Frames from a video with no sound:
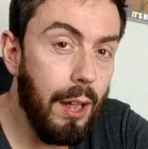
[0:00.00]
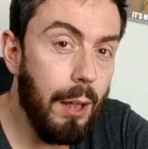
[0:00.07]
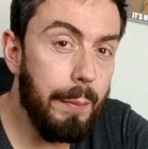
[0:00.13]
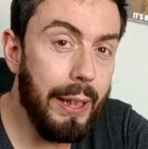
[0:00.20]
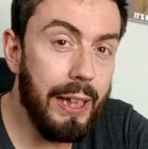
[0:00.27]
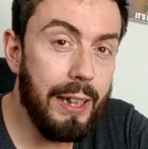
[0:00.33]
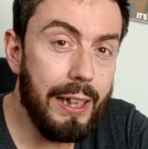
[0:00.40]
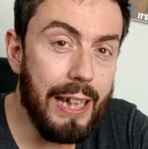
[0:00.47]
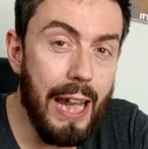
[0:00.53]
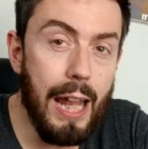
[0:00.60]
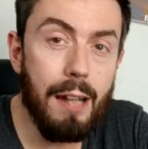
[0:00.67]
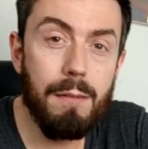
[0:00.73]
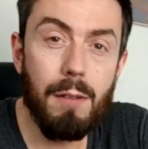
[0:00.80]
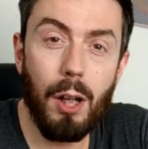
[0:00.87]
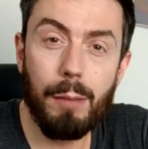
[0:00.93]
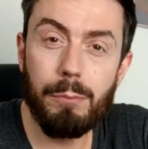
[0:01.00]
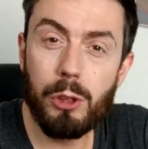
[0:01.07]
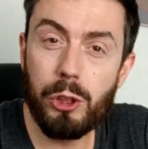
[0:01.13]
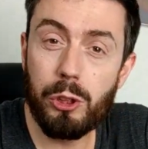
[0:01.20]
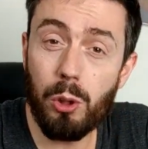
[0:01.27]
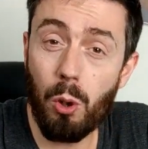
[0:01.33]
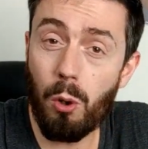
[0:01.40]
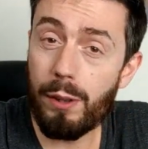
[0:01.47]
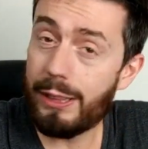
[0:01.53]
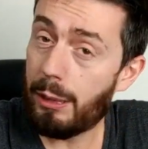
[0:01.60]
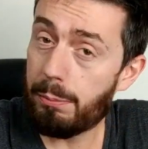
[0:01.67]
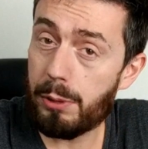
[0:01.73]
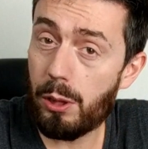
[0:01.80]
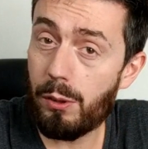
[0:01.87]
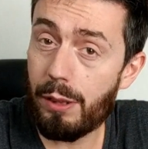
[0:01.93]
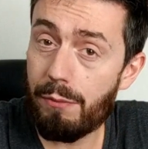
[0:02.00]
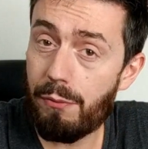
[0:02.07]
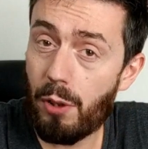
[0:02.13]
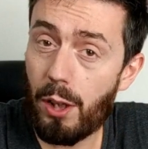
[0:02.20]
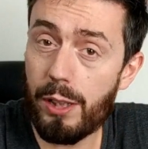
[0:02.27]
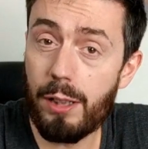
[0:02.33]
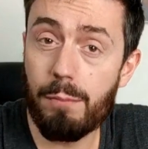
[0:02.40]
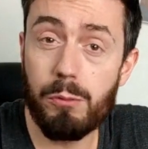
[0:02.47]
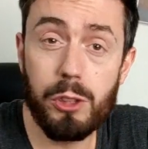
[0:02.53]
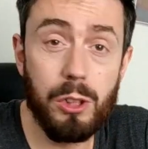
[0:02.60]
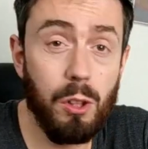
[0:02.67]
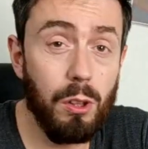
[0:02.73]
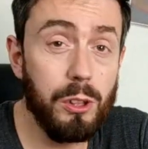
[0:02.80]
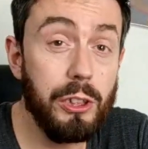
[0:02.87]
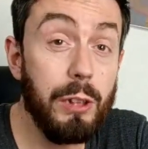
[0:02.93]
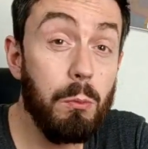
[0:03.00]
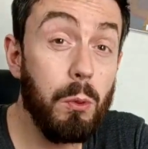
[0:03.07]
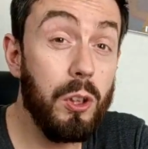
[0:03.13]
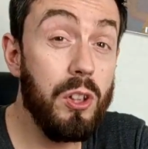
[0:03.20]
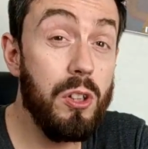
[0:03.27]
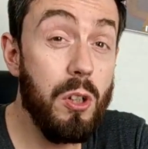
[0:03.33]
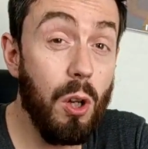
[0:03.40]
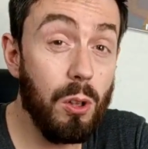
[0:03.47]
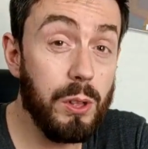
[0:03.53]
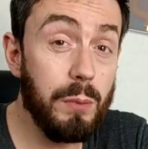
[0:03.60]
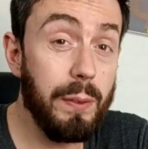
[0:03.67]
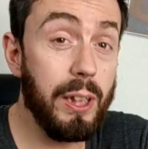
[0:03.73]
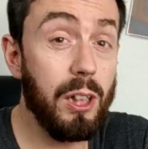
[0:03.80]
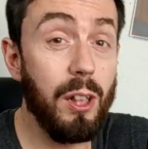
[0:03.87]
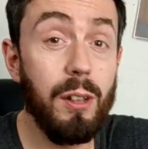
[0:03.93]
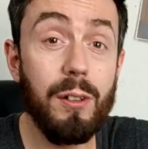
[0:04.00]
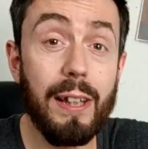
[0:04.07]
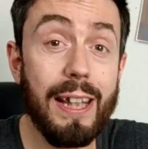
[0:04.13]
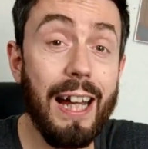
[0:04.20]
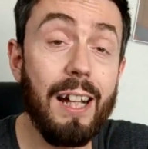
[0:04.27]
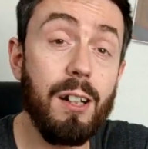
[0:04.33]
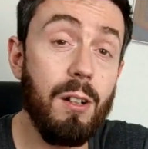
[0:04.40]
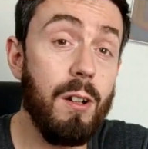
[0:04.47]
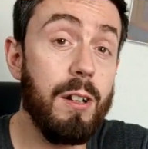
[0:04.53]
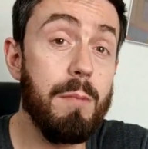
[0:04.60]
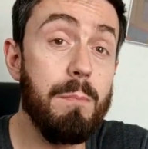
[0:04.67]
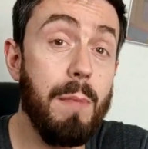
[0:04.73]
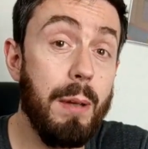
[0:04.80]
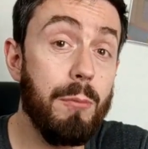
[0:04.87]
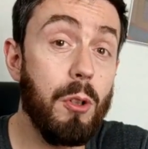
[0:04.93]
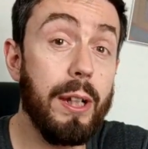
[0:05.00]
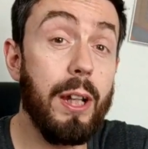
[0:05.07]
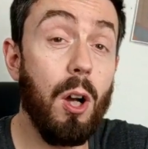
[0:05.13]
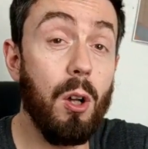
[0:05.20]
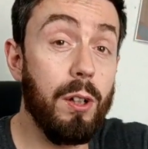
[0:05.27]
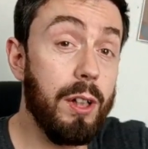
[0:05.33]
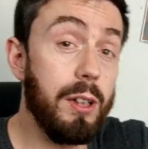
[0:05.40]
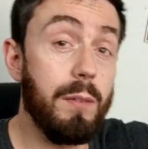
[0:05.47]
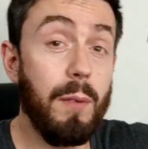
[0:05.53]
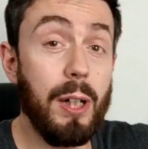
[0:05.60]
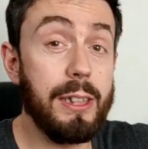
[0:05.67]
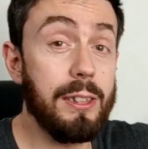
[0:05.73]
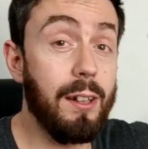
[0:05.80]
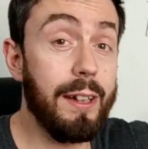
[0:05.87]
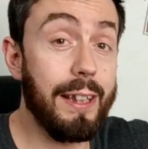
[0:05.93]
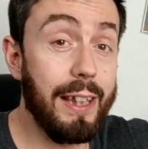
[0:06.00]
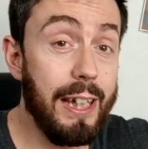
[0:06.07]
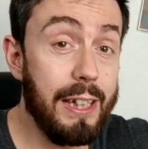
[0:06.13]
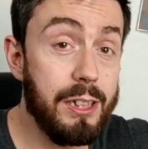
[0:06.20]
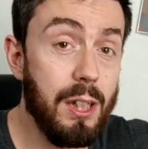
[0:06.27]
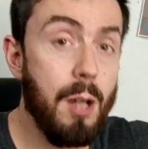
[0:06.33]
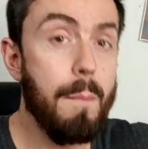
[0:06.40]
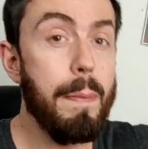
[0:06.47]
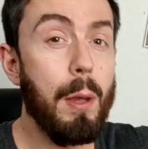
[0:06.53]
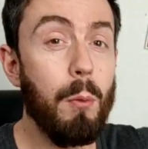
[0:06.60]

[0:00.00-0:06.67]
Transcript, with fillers: I mean, again, I'm sure it's absolutely fine, and Synology would not have included that kind of memory on a device like this